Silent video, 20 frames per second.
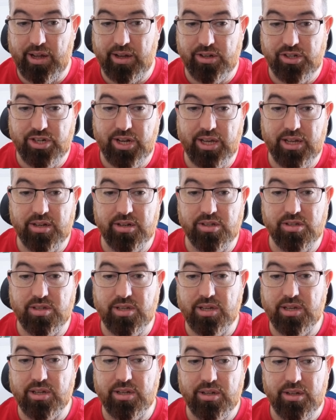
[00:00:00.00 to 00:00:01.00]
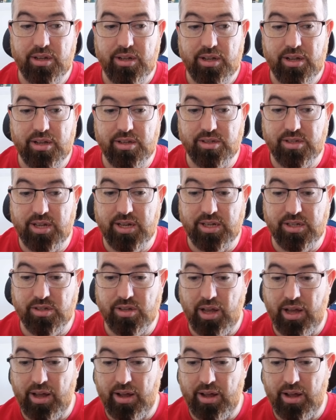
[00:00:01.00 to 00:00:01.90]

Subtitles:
checking to see is things